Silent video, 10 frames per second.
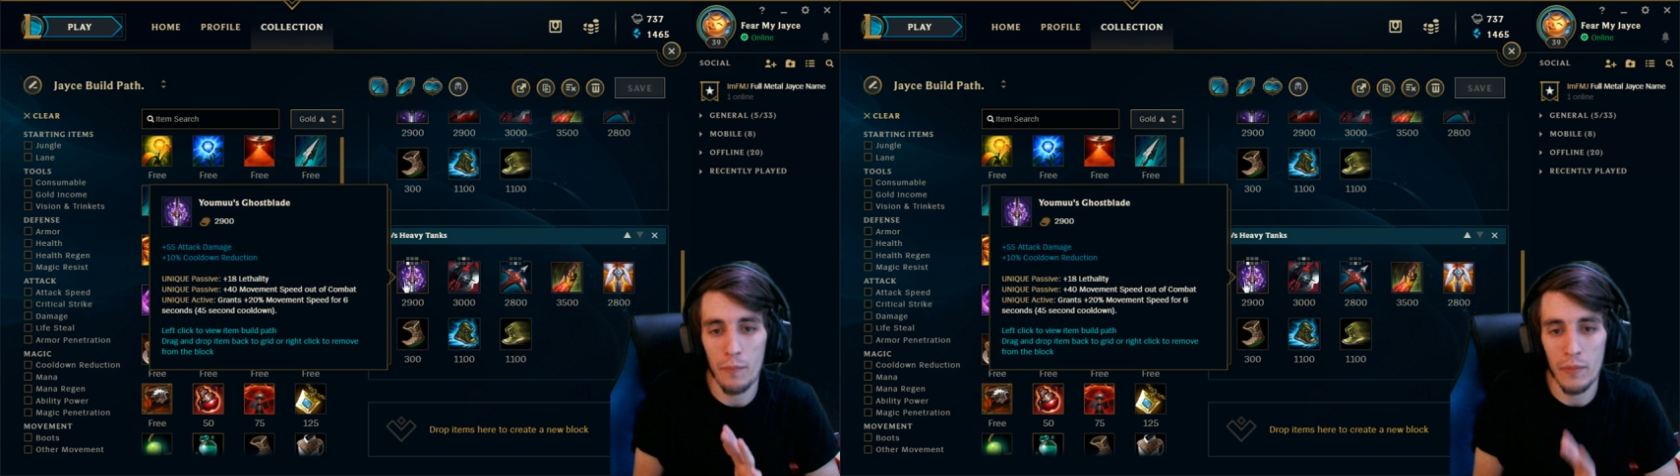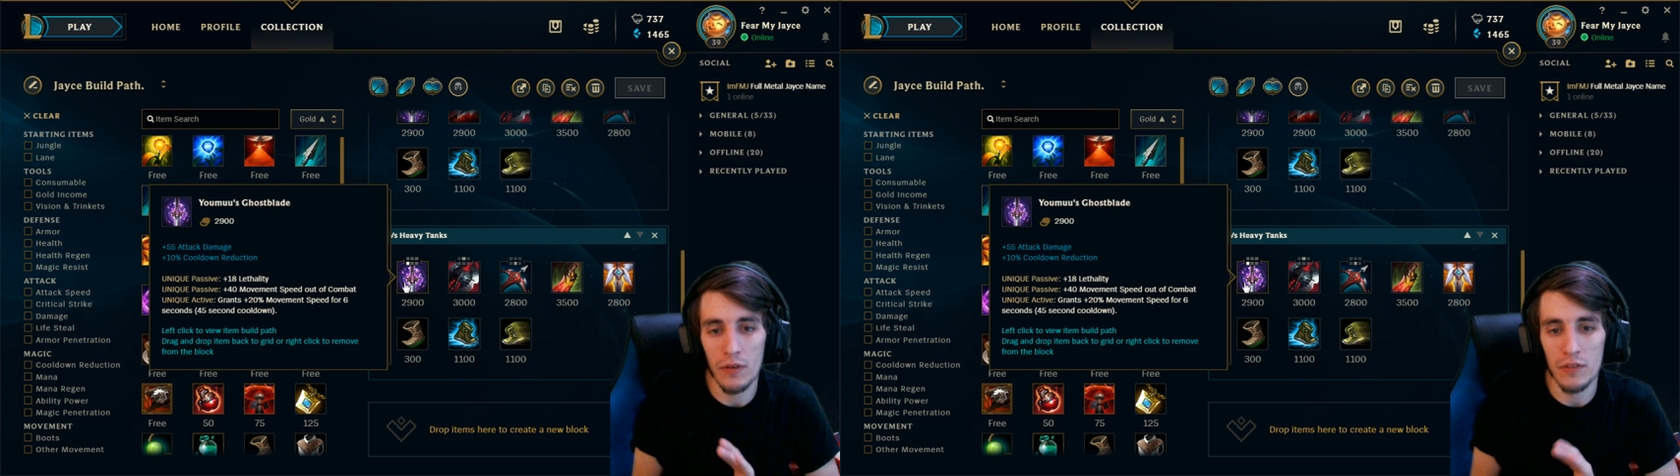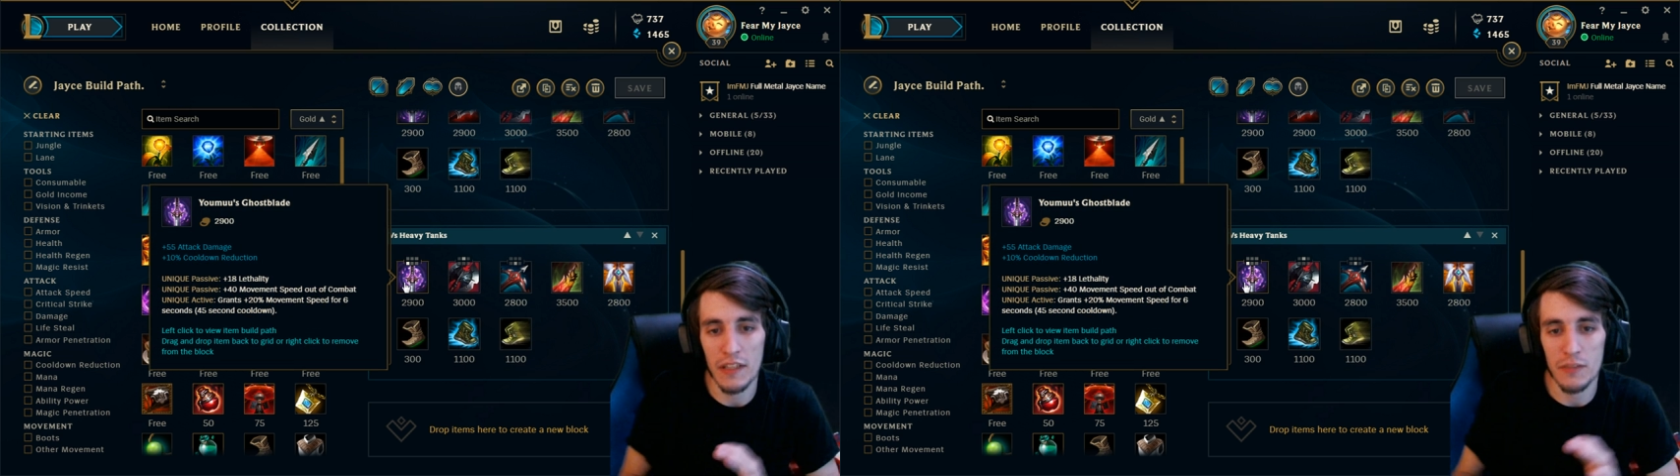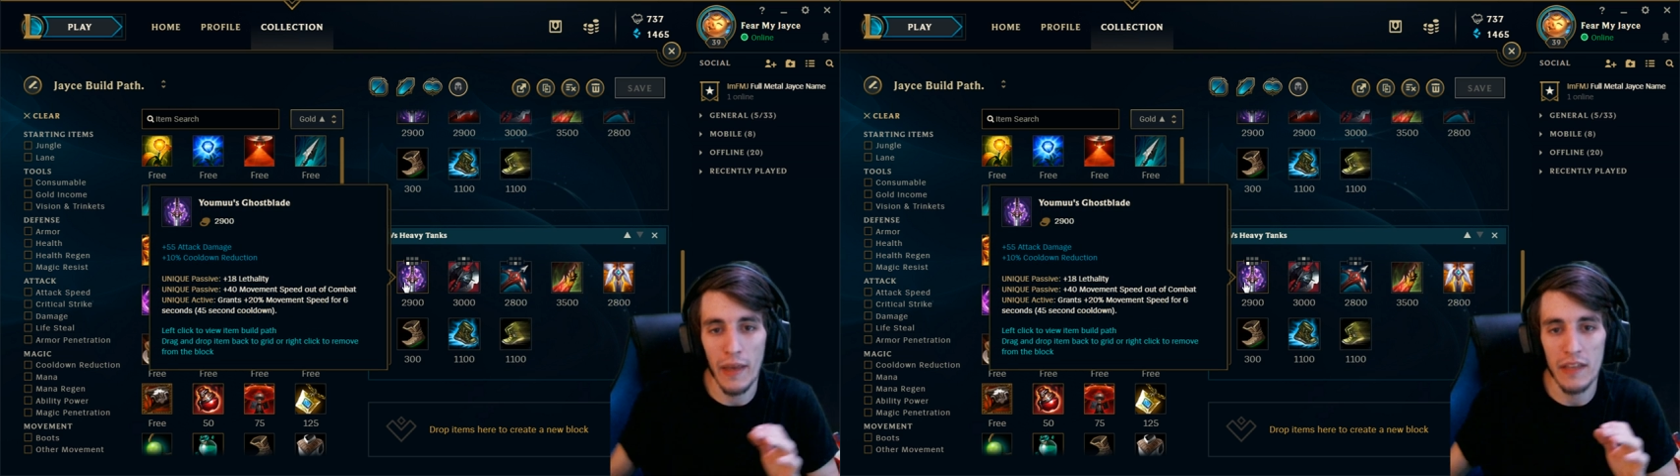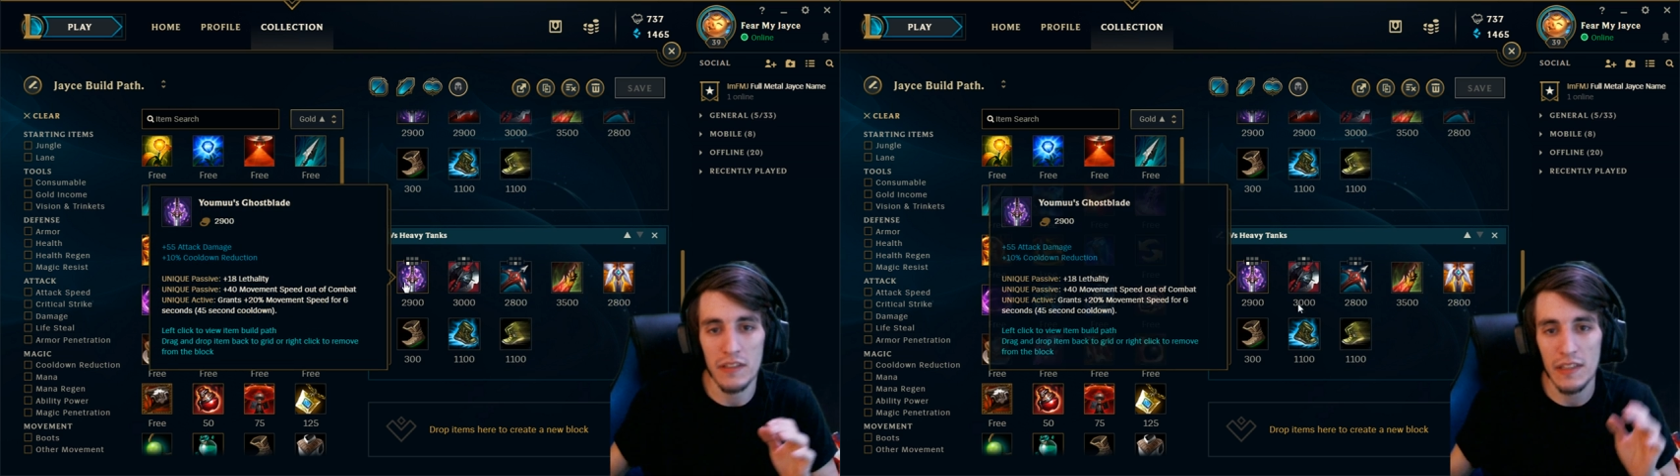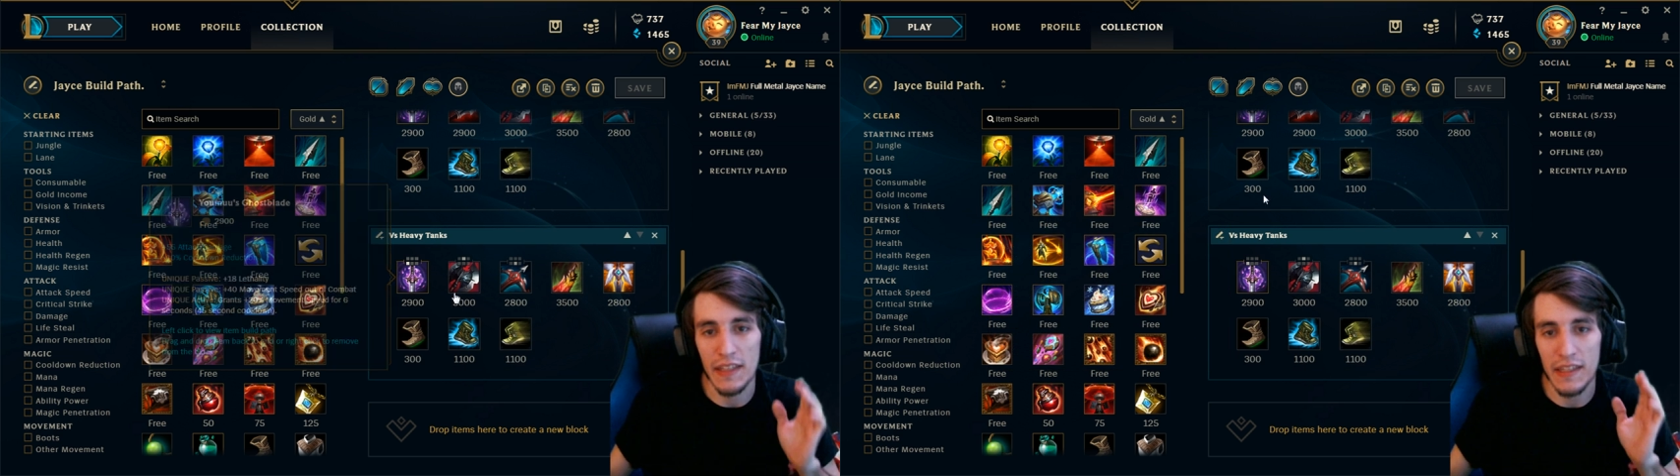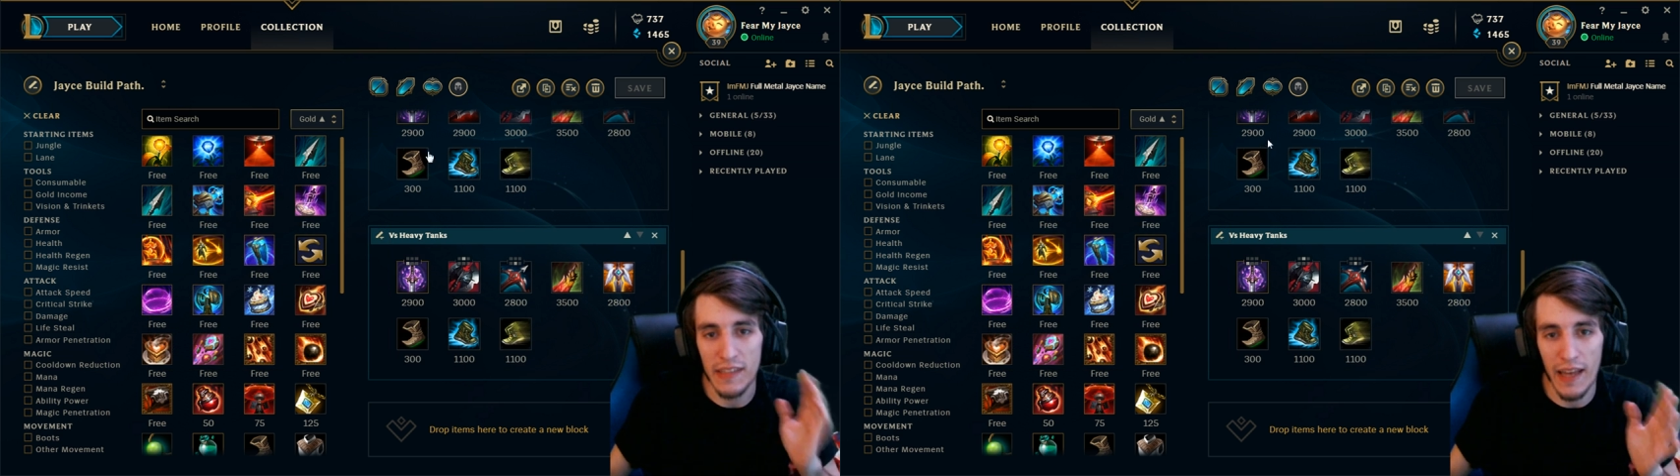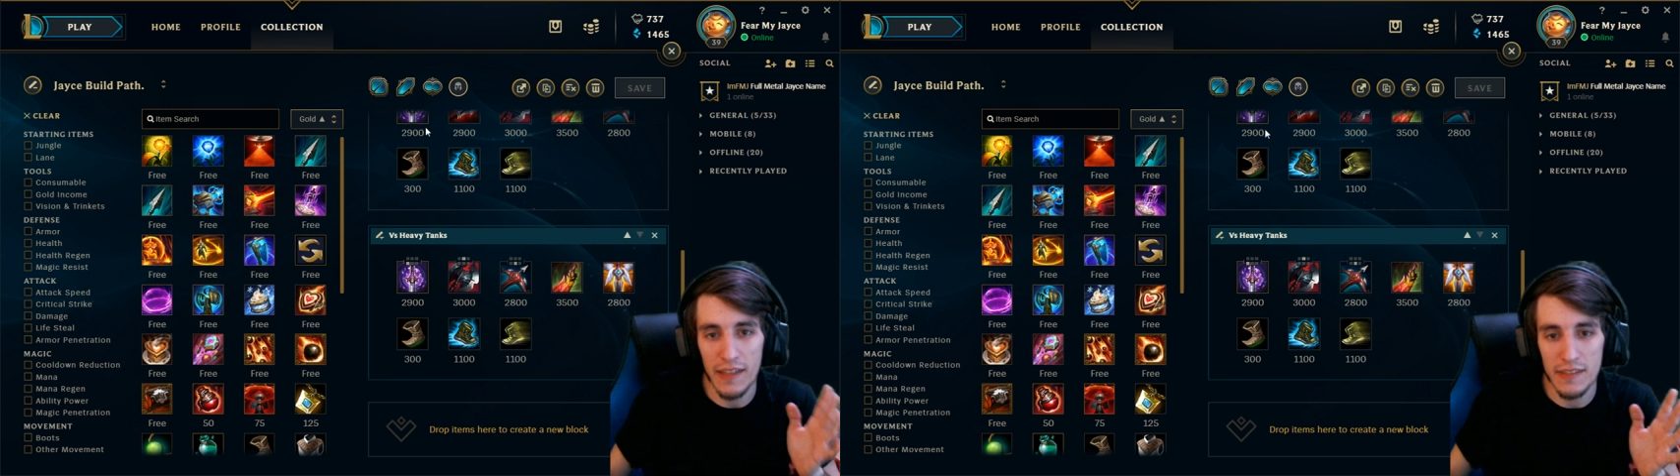build is basically the
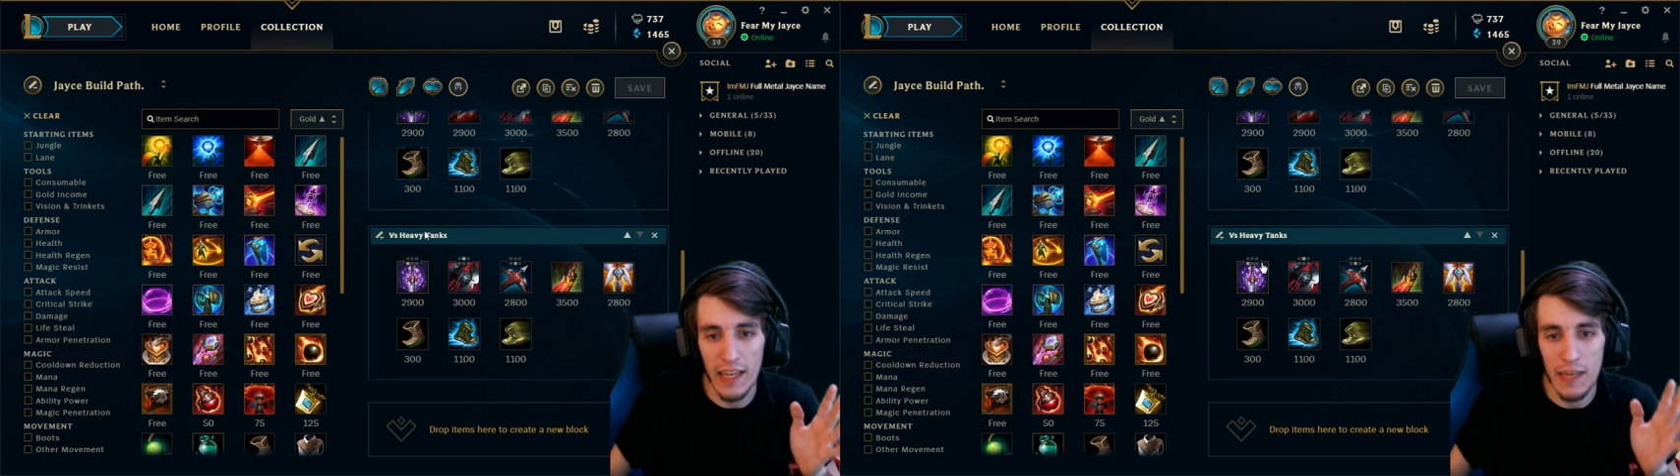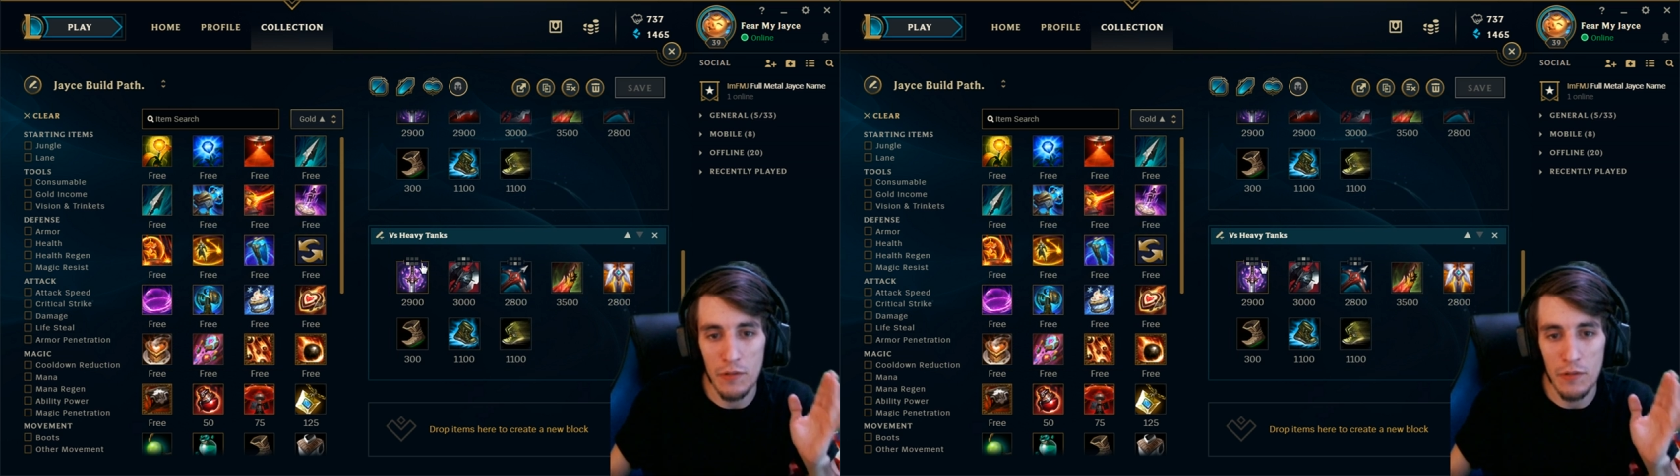exact same.